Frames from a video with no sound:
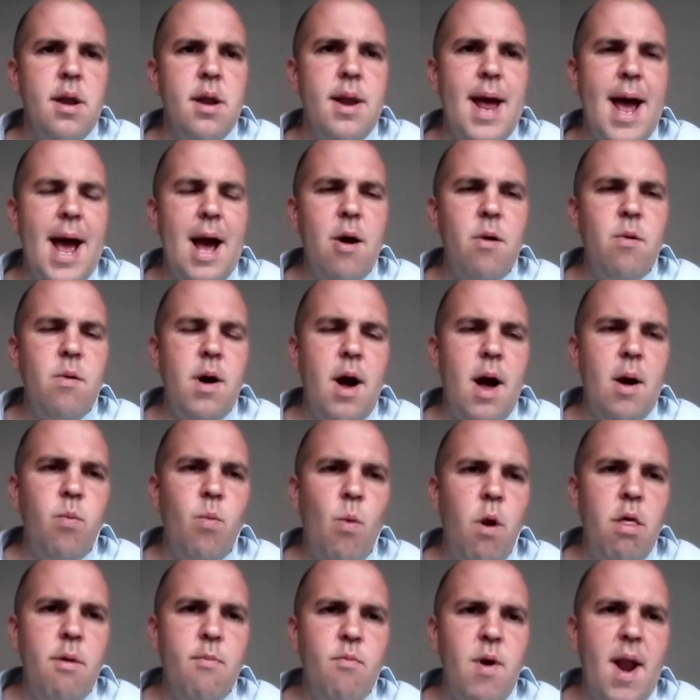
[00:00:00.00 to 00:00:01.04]
Now,
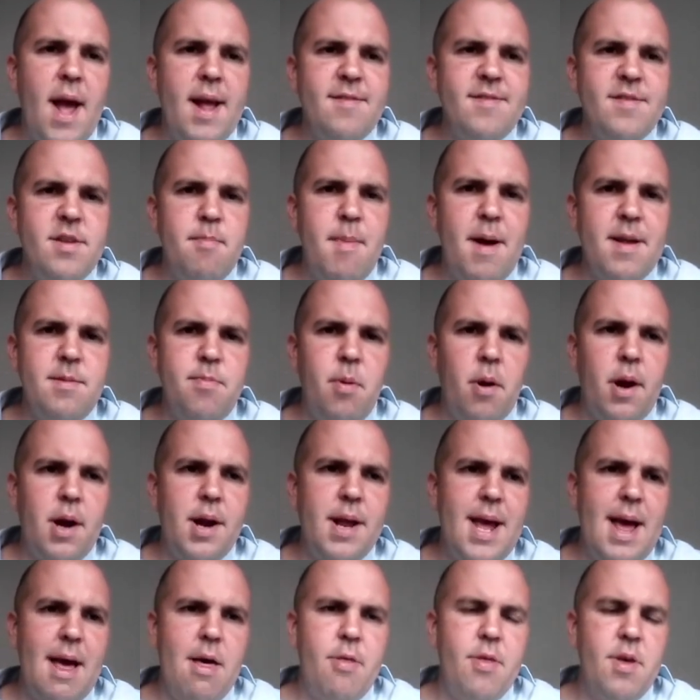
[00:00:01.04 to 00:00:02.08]
and one of them relates to
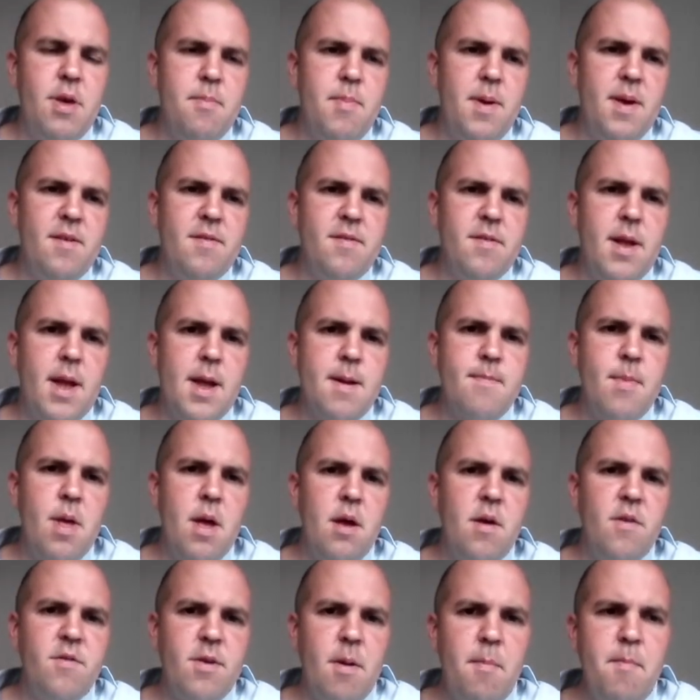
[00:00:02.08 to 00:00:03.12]
metabolically healthy obesity.
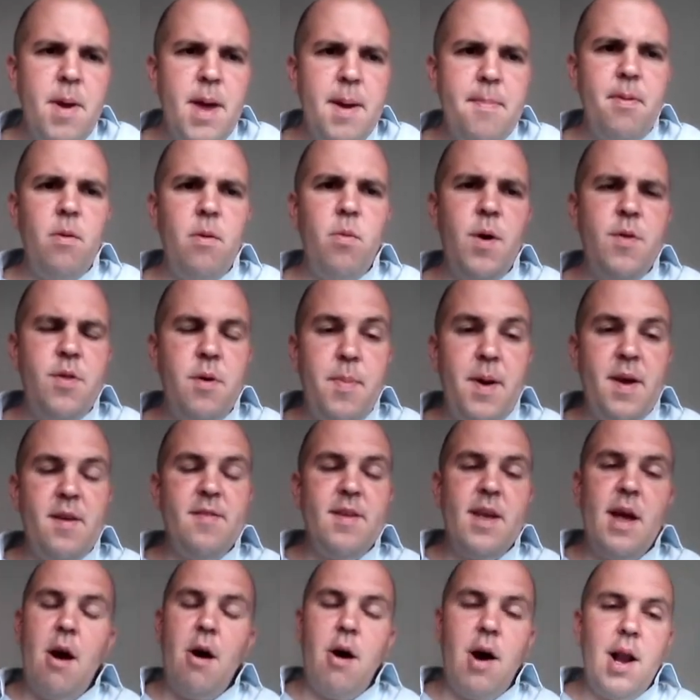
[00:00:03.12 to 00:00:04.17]
Some people with
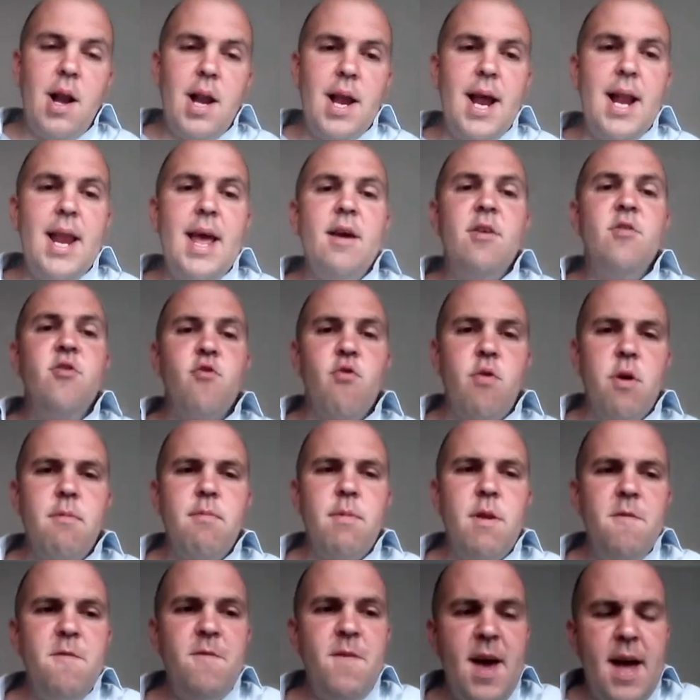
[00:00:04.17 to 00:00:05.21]
obesity are clearly
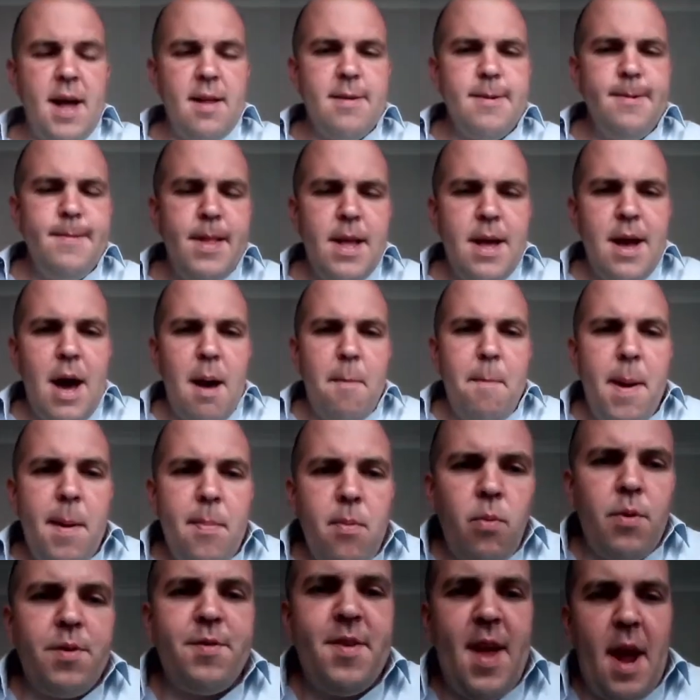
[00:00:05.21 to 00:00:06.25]
extremely fit, and
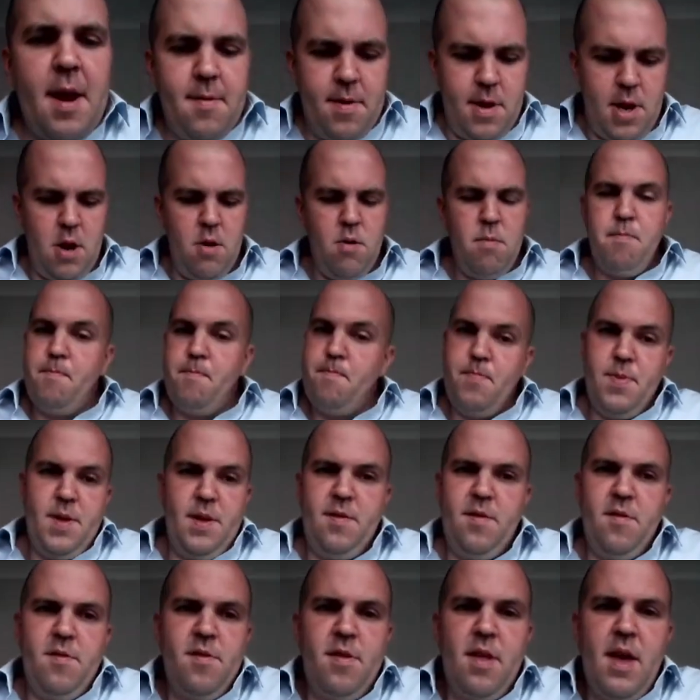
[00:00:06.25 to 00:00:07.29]
people will say to you,
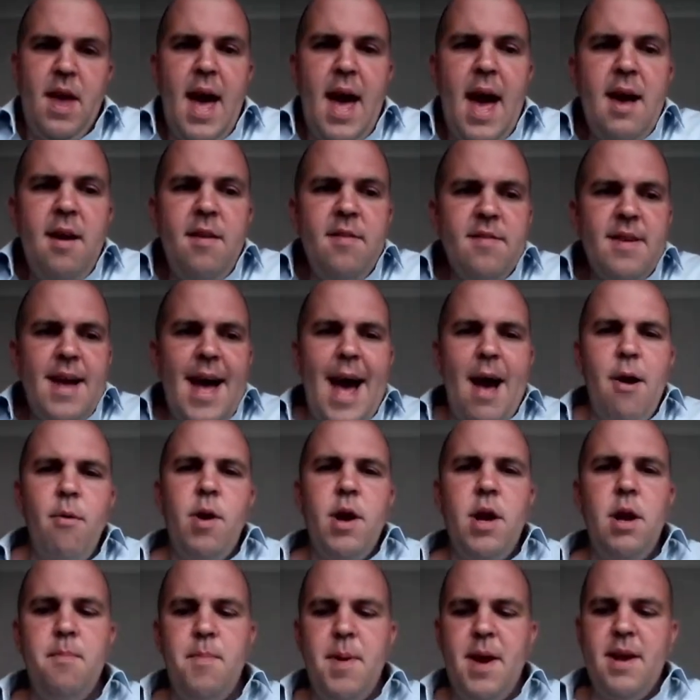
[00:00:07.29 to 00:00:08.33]
this is the case, so how
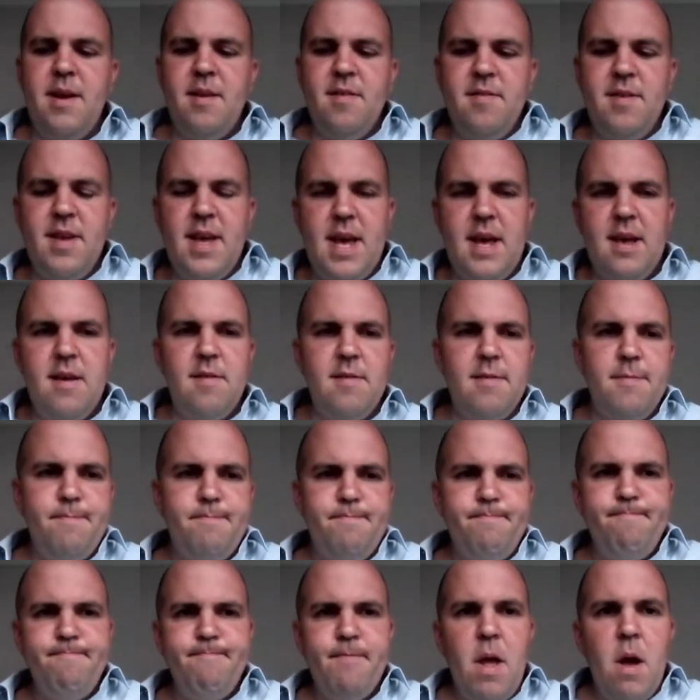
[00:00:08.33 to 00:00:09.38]
can it be a disease?
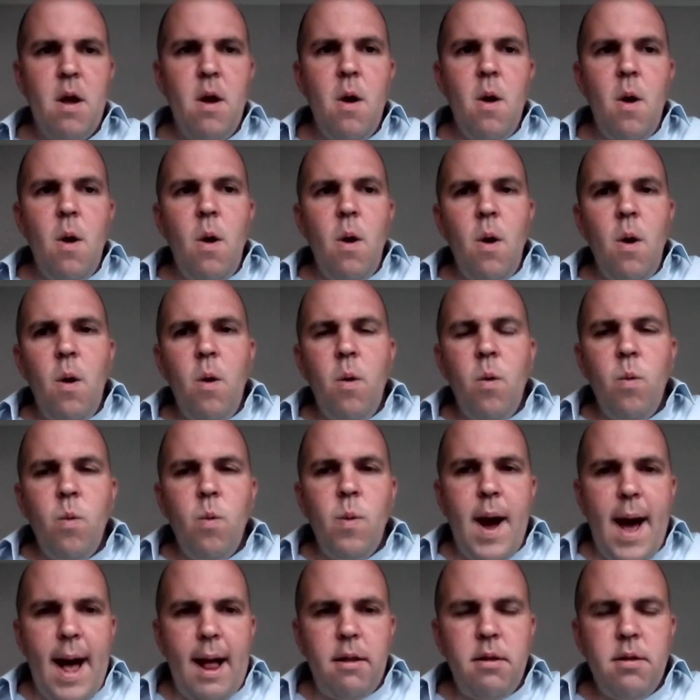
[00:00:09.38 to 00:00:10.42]

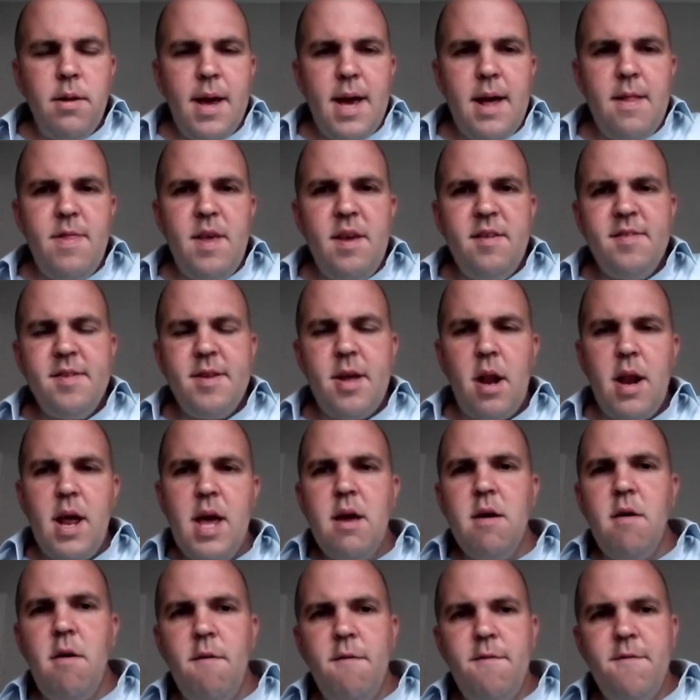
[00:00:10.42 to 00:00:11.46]
Well, in this
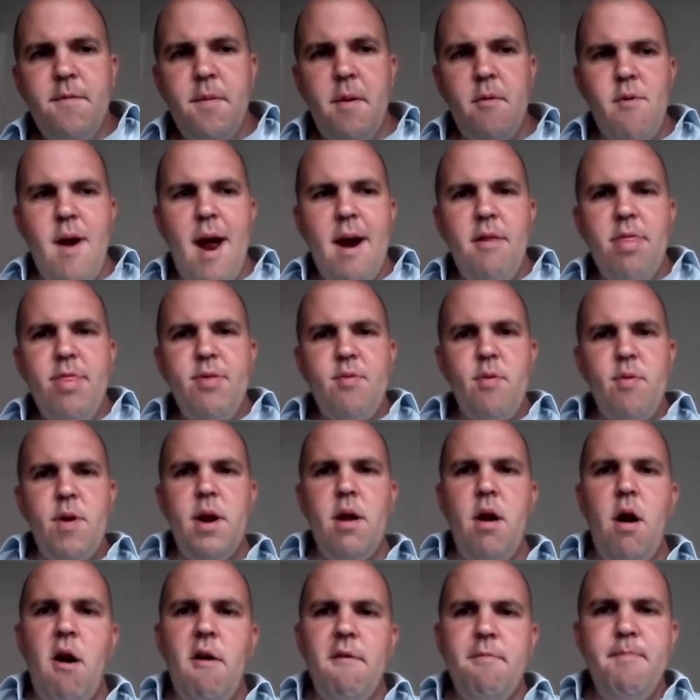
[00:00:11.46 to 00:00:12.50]
study of around
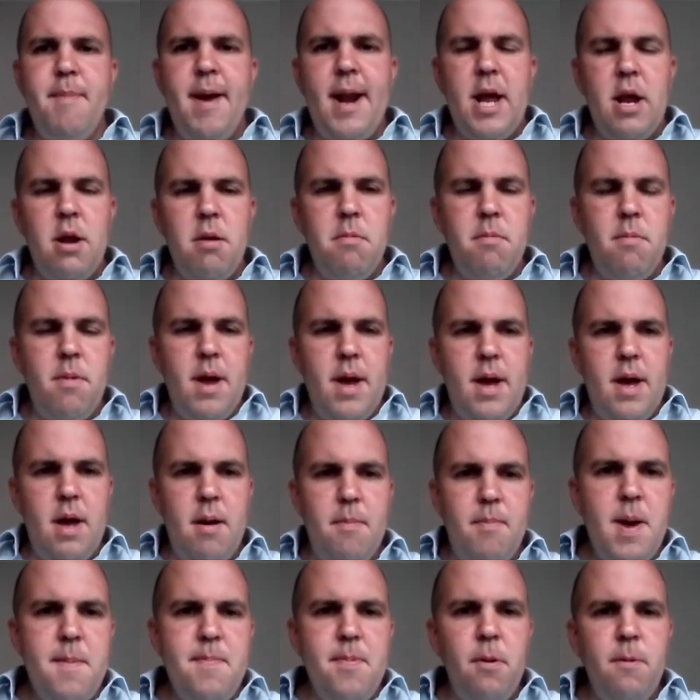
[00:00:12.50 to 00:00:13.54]
3.5 million
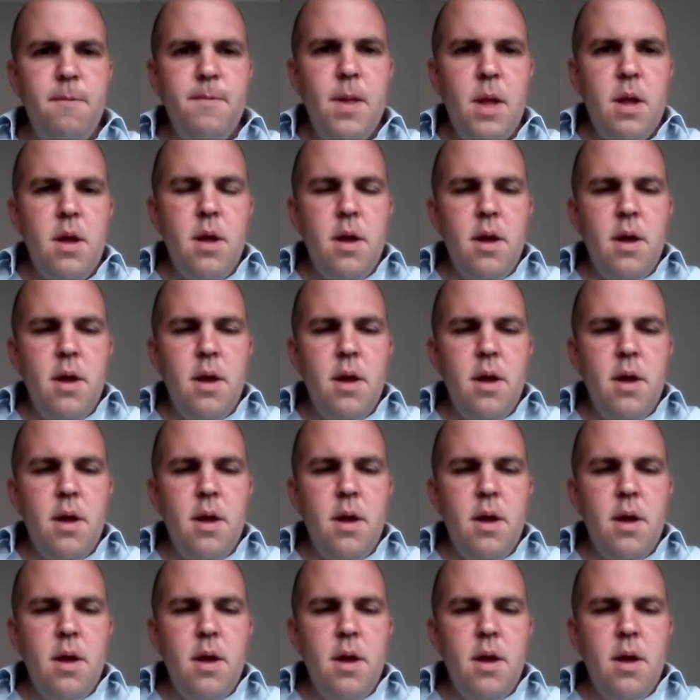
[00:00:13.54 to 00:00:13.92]
people